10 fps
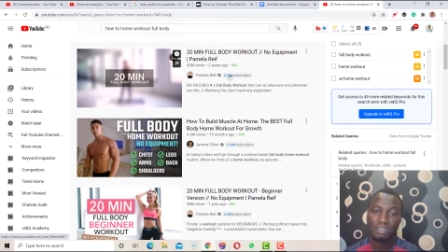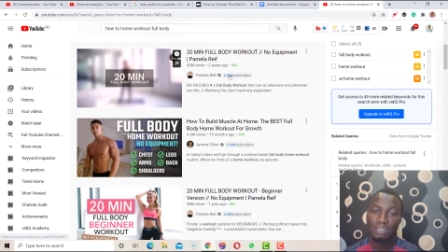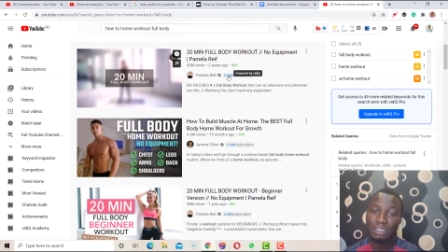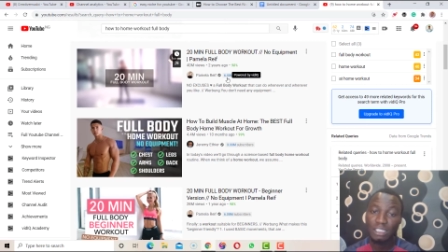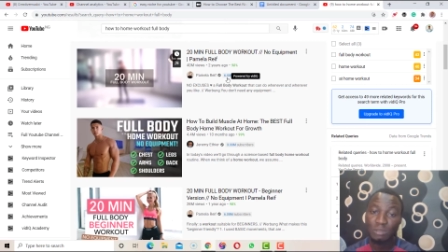
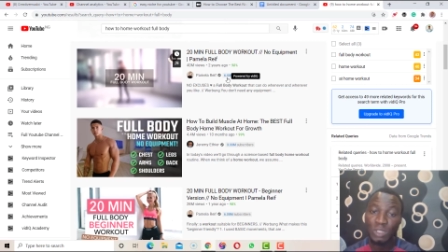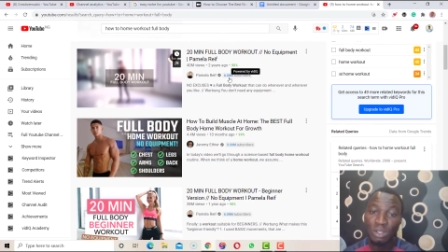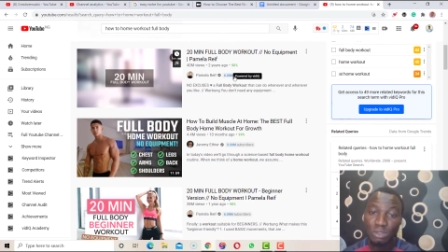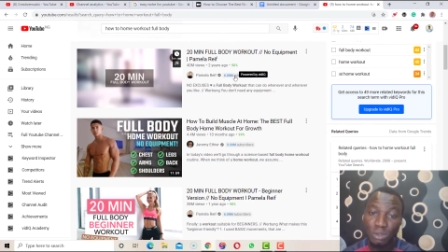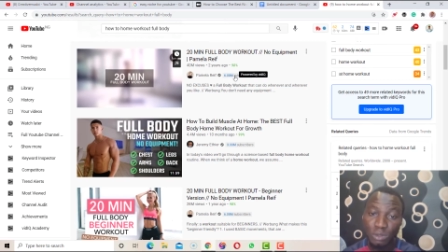6
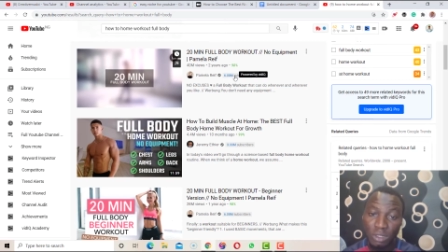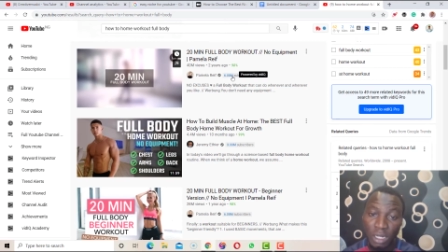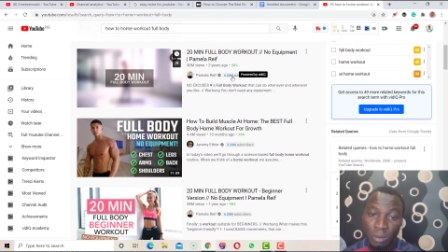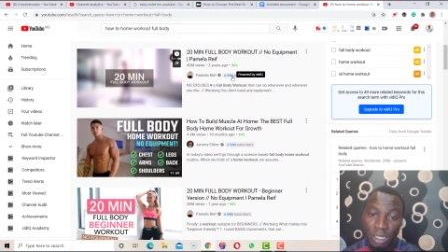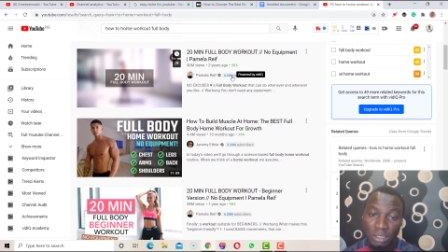million
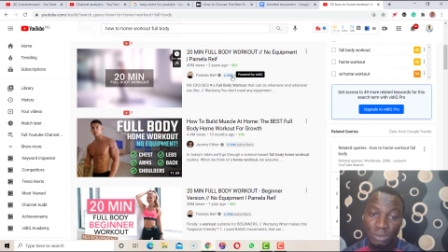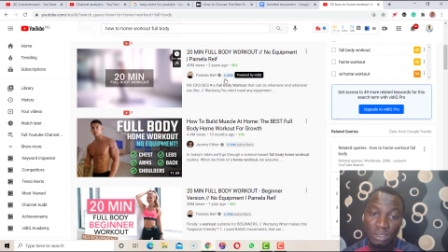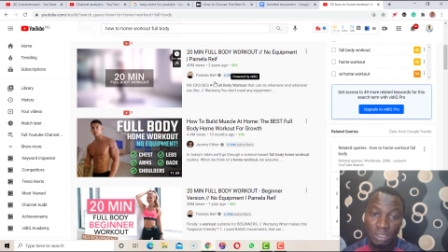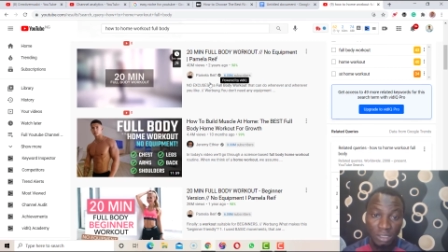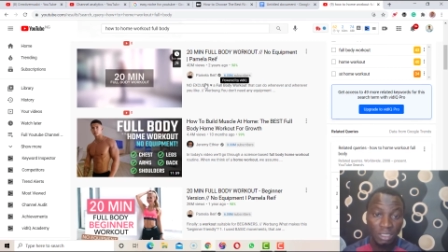subscribers on
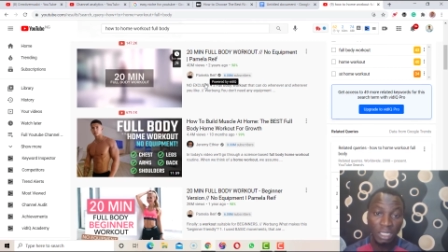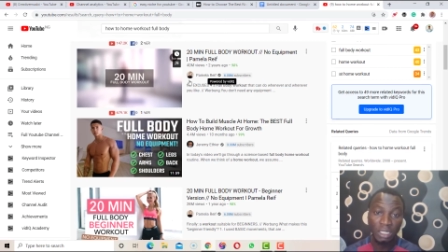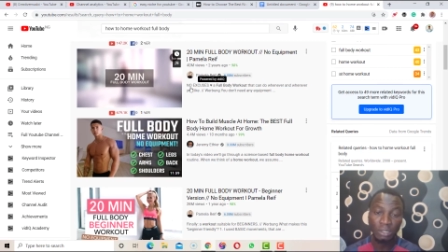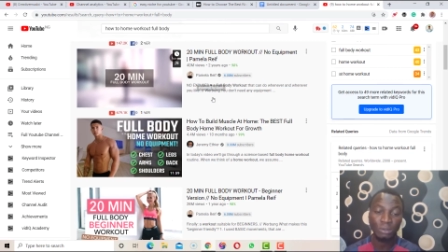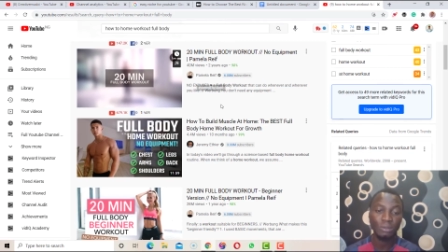this
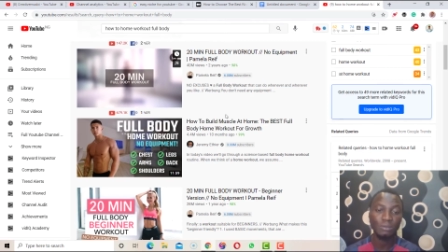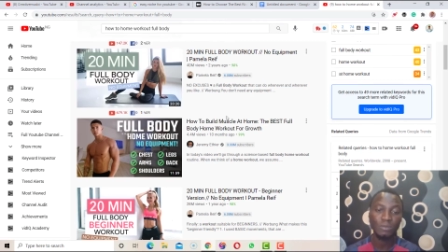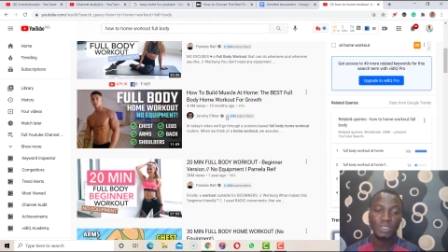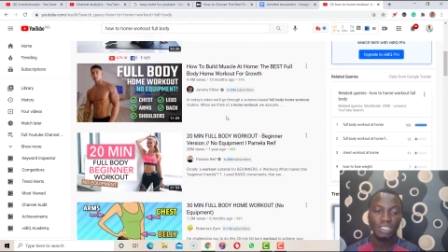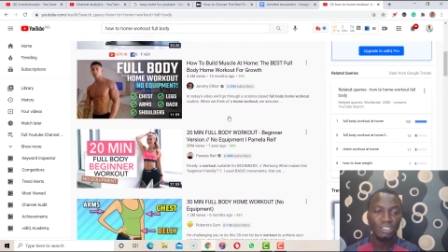channel.
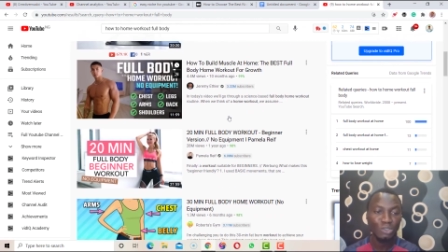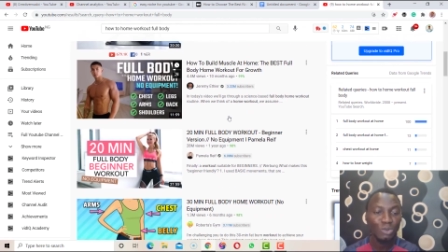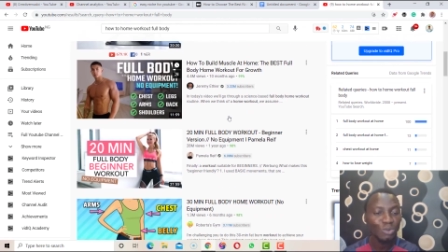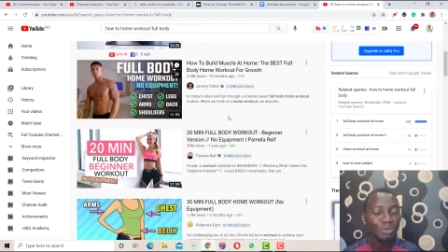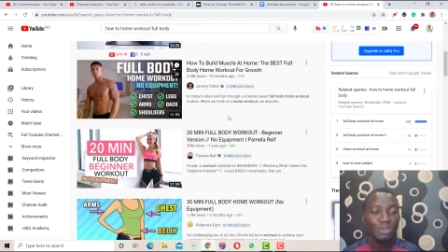So
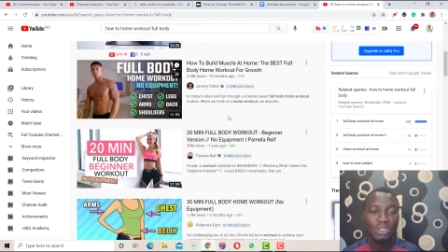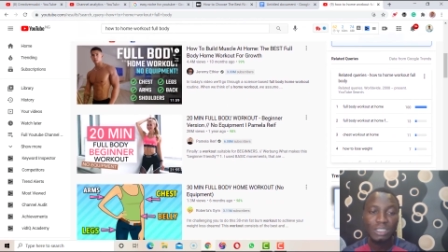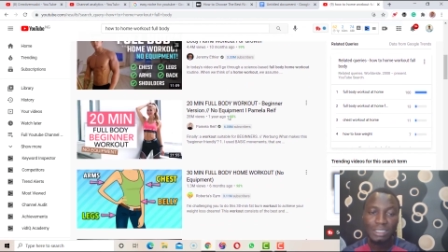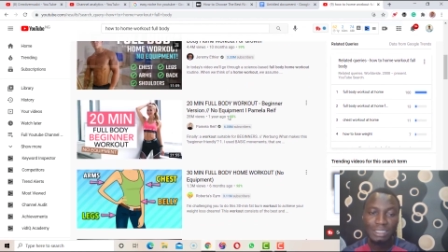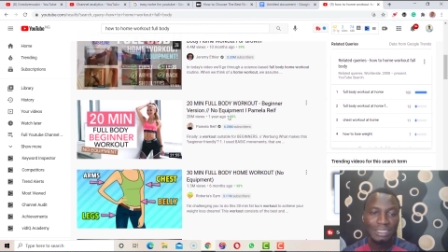
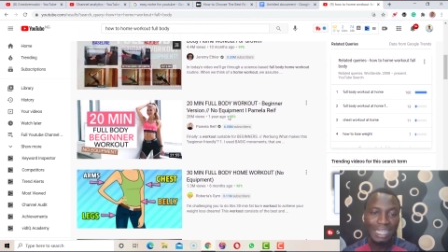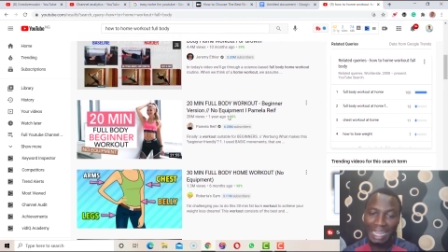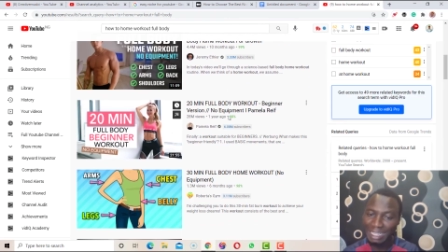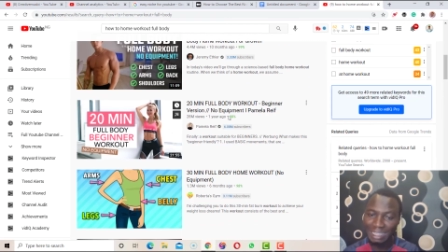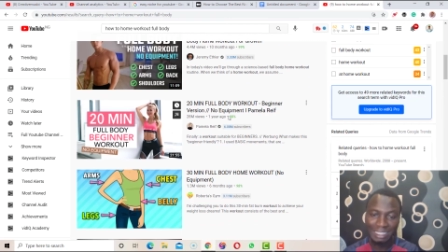these
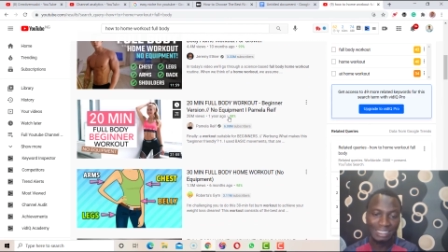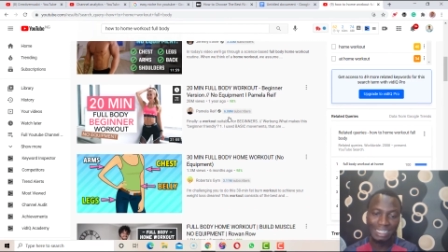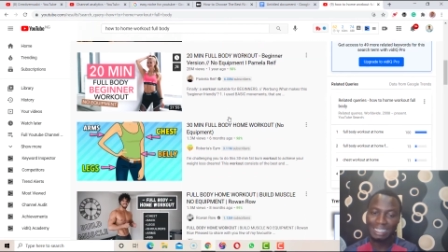are things that